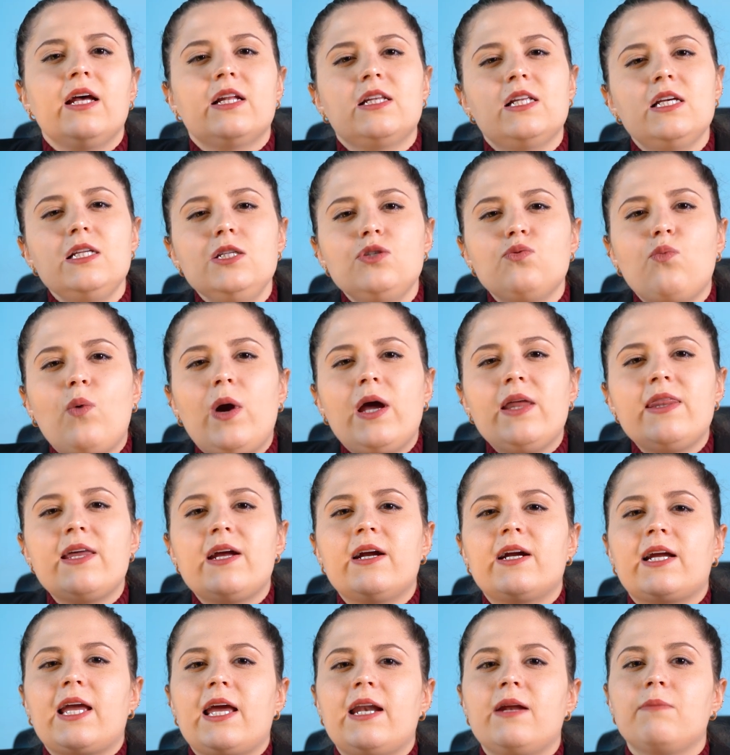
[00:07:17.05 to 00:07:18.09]
That's why
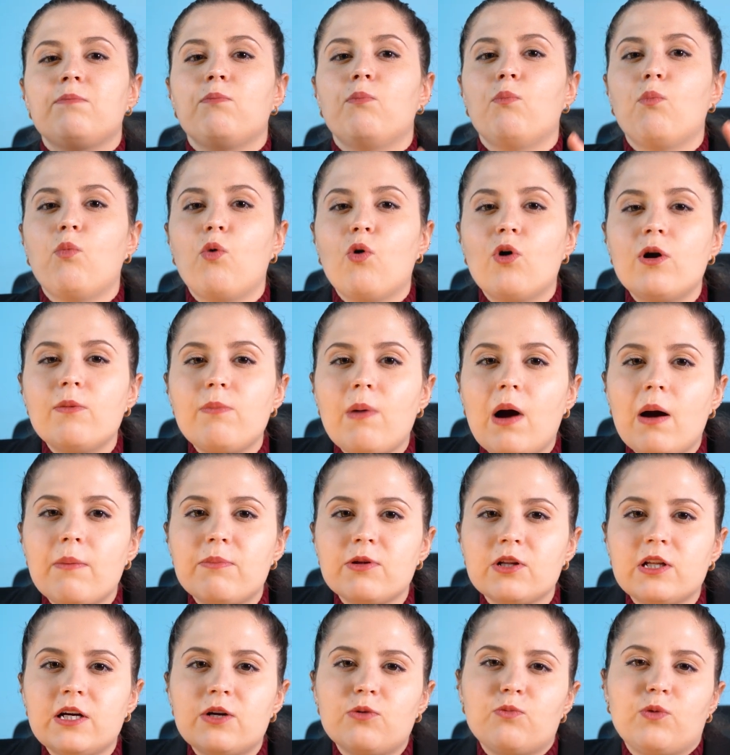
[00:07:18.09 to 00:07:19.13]
they're getting more
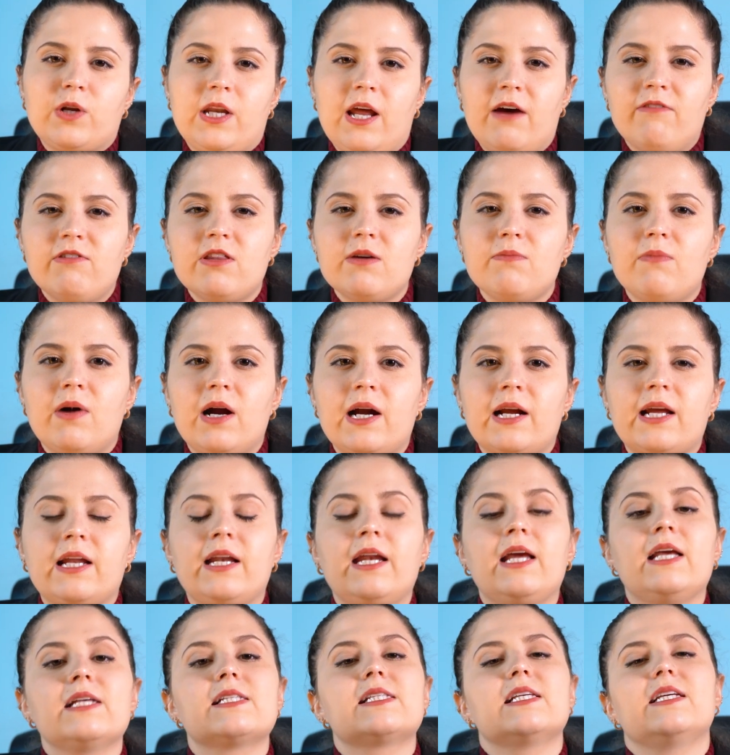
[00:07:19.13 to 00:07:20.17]
popular whenever the
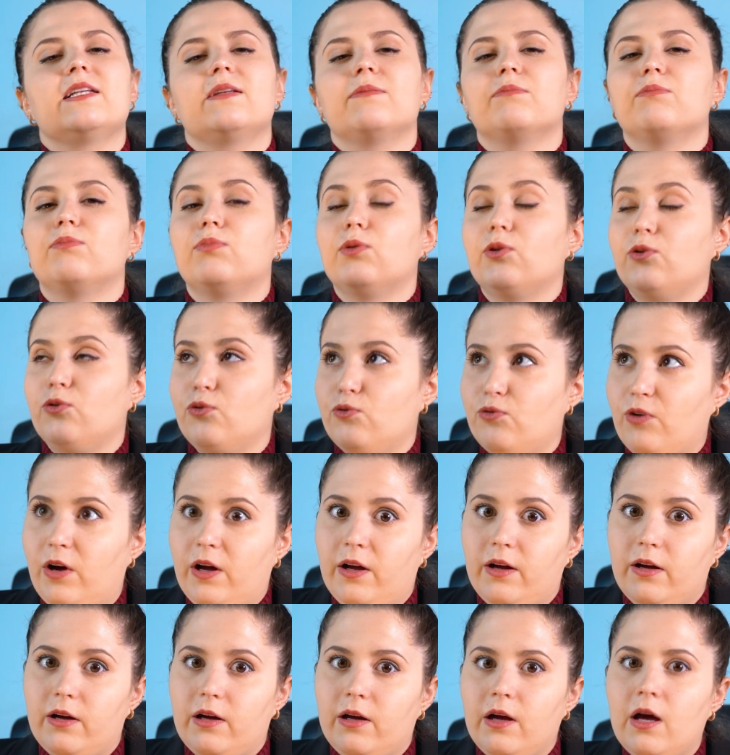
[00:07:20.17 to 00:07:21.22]
market is in a blue
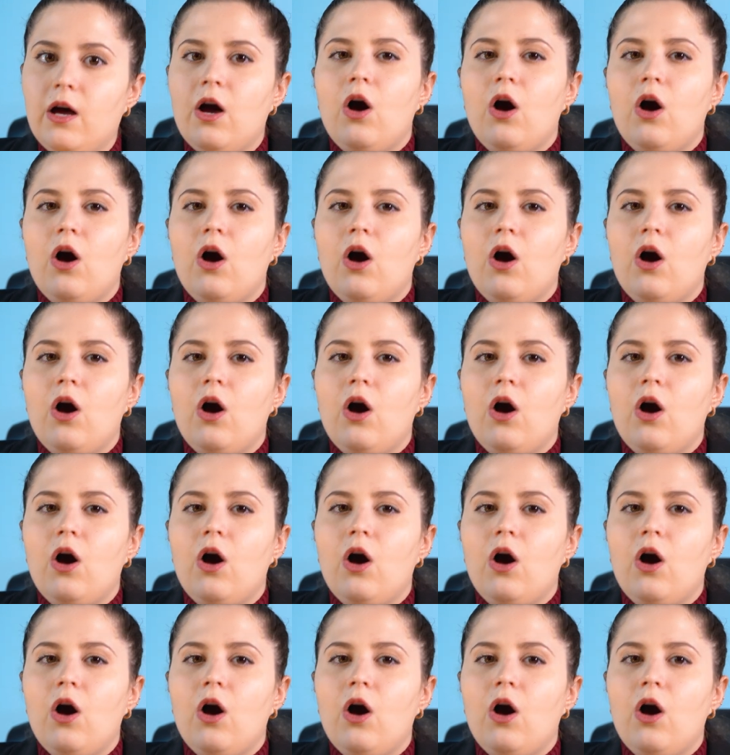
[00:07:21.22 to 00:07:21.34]
funk,